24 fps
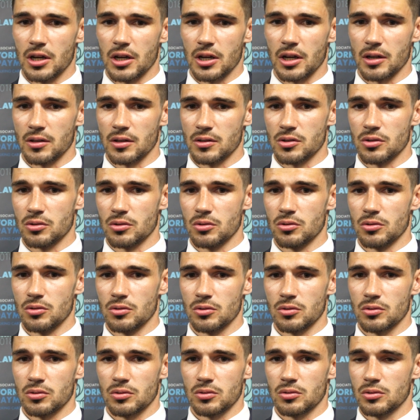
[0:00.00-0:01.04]
and
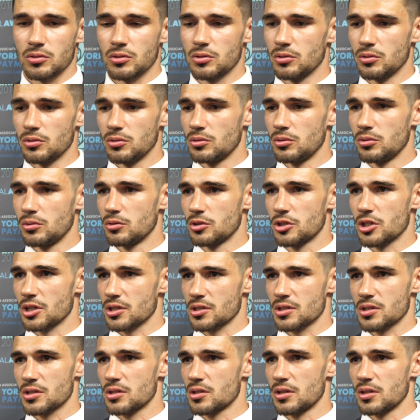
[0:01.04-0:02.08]
who
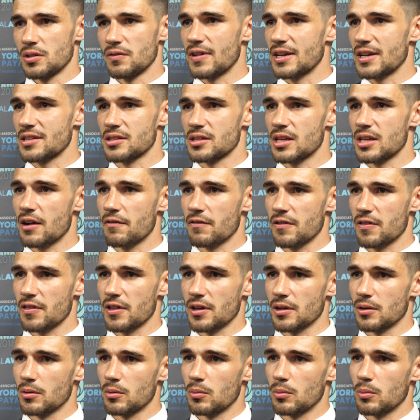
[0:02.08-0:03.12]
just invested
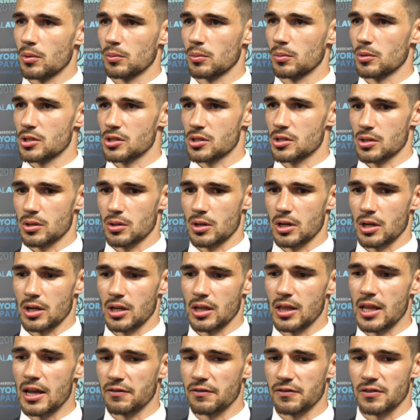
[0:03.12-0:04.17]
everything what was
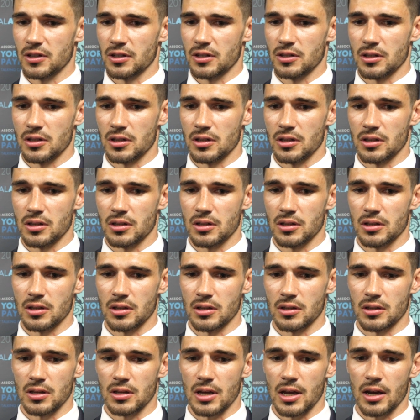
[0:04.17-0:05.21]
left
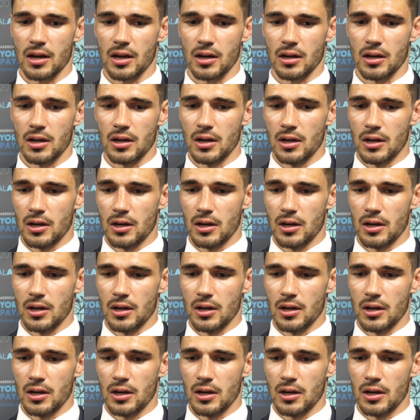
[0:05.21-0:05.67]
in their